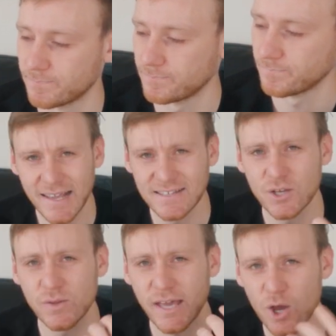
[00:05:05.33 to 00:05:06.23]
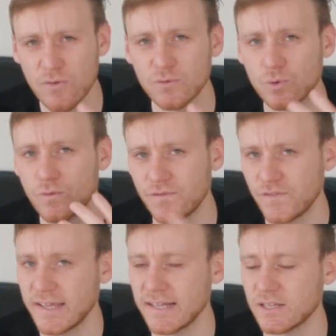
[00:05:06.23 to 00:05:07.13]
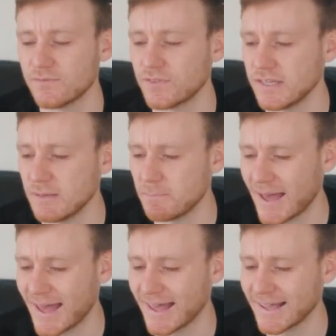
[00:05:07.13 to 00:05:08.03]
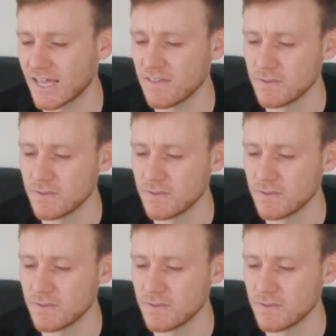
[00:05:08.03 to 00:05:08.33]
Okay, so the overall feel of the bag,